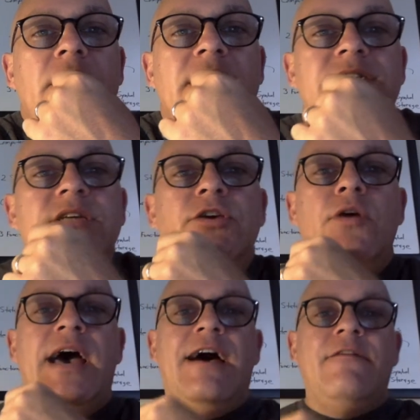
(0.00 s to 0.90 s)
Let's say
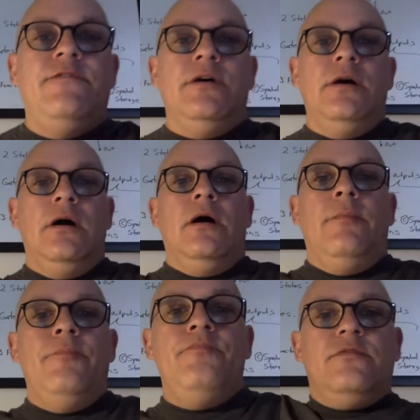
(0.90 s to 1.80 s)
you have
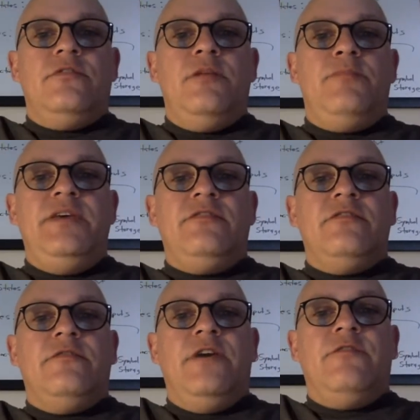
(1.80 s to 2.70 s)
10
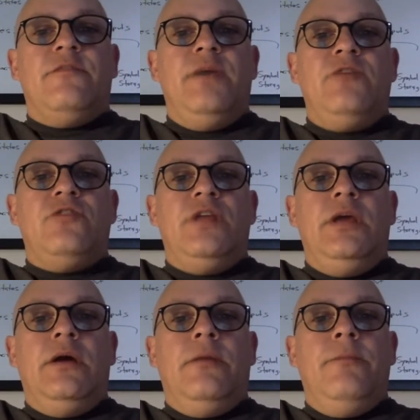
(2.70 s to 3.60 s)
pieces of information
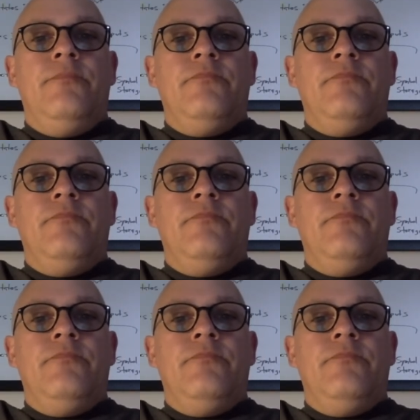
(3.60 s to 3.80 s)
here